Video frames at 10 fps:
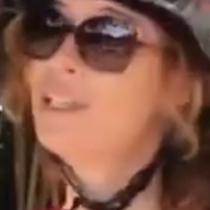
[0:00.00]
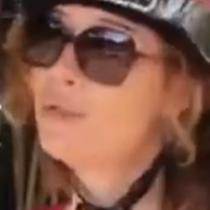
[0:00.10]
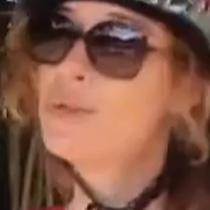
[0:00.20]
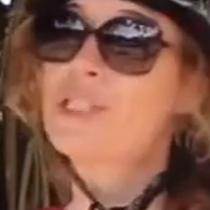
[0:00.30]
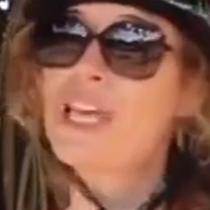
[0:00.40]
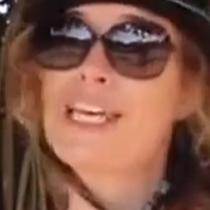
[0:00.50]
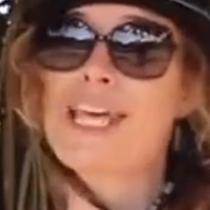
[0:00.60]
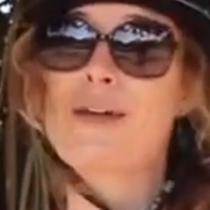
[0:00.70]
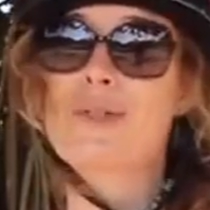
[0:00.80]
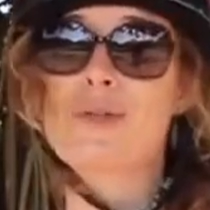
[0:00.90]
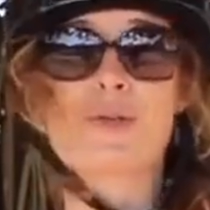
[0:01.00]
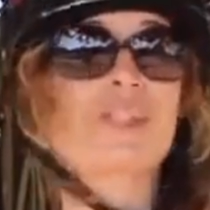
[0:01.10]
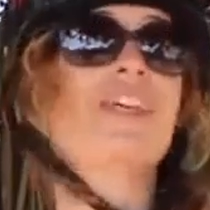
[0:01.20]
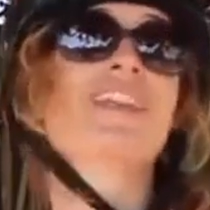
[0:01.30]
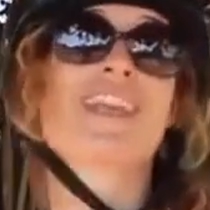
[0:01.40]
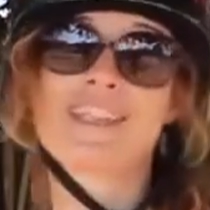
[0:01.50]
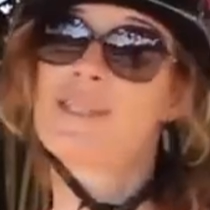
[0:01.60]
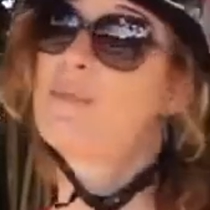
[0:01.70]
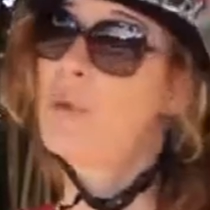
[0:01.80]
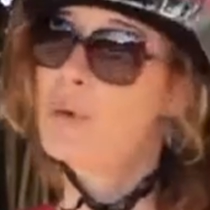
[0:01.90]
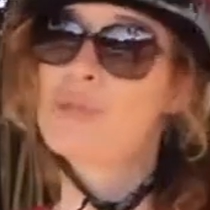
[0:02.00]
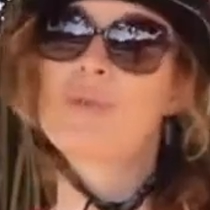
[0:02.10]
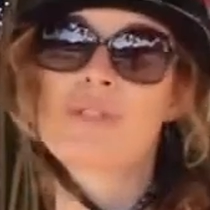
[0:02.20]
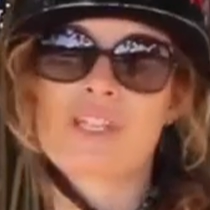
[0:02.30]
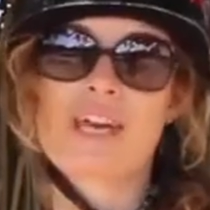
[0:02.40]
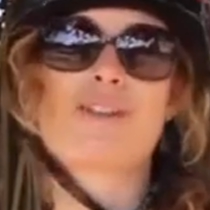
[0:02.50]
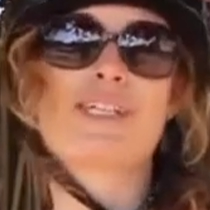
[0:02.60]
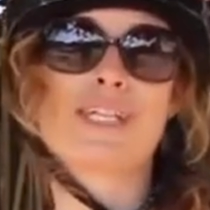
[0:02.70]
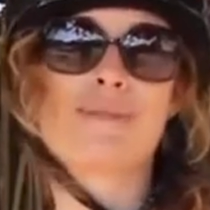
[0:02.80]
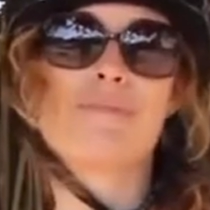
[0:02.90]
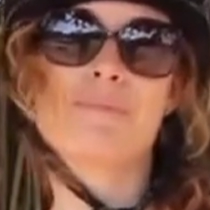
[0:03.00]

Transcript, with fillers: And if you're skating outdoors, that is impossible to guarantee.